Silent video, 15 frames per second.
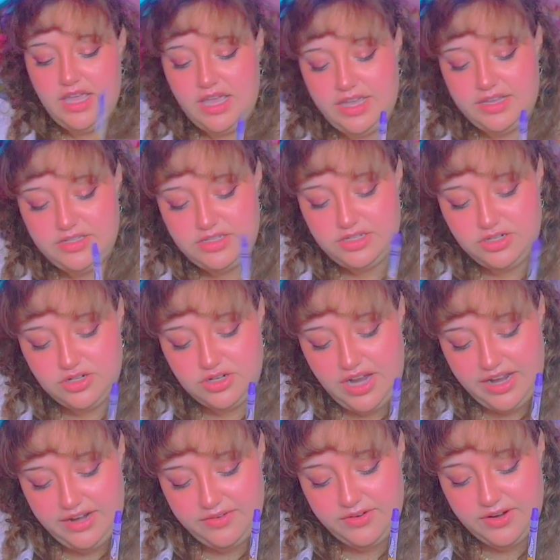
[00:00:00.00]
I used to
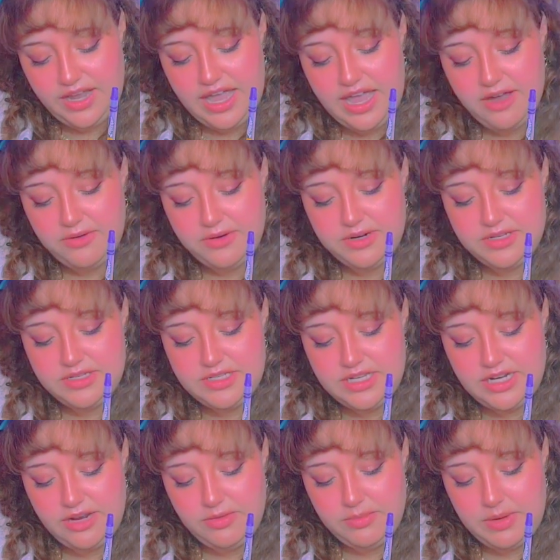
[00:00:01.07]
grind for hours,
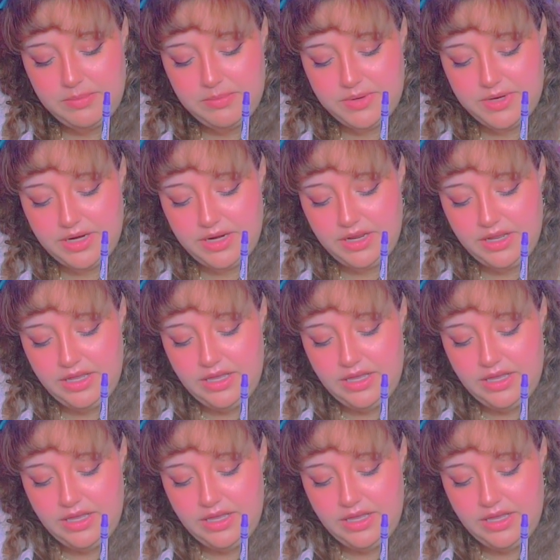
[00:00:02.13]
and I remember